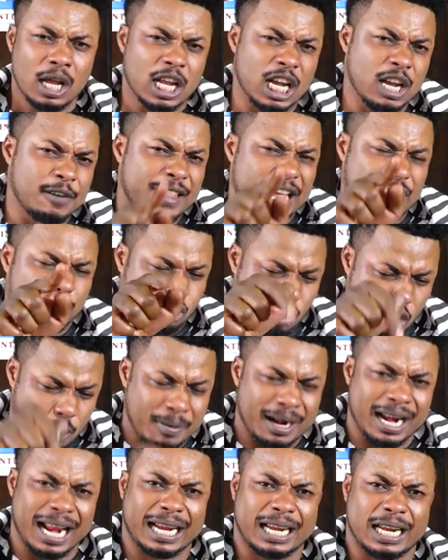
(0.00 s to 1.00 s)
If there's no
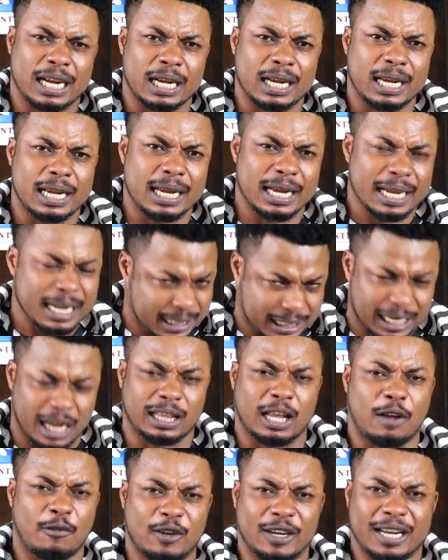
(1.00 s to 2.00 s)
miracle in
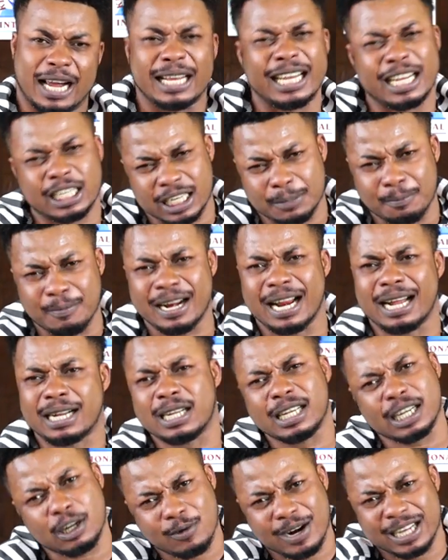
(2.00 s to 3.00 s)
South Africa, there's a
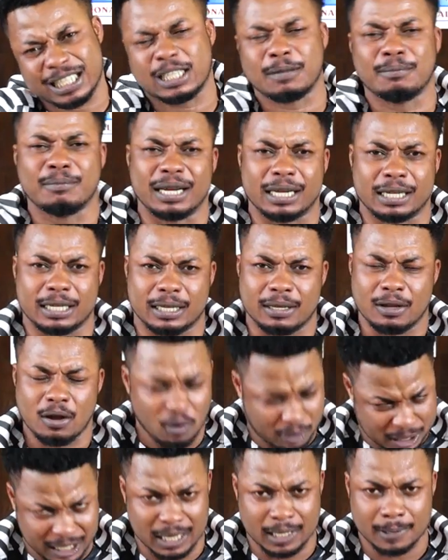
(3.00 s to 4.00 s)
miracle in Rustenburg,
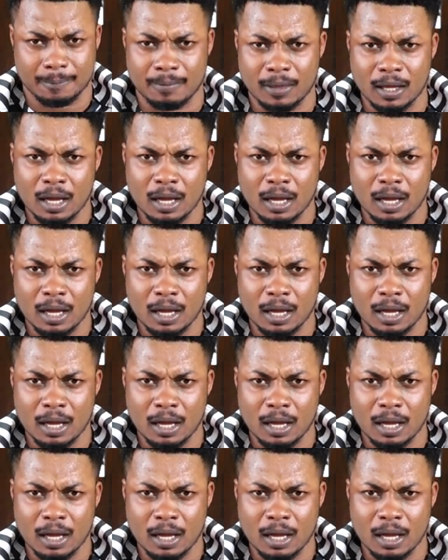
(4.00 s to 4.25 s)
okay?